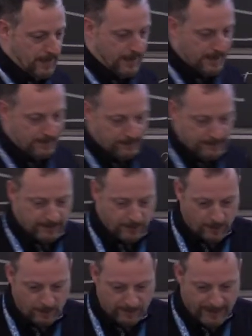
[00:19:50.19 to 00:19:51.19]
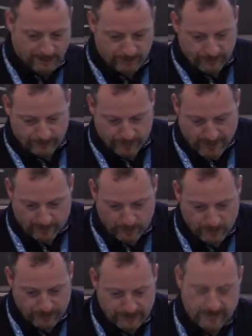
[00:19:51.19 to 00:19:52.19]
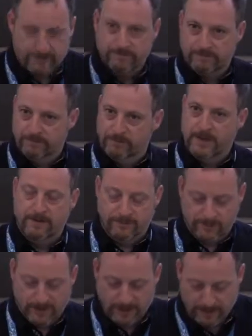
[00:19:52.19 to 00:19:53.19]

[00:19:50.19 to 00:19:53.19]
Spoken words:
And in the econometrics papers, they've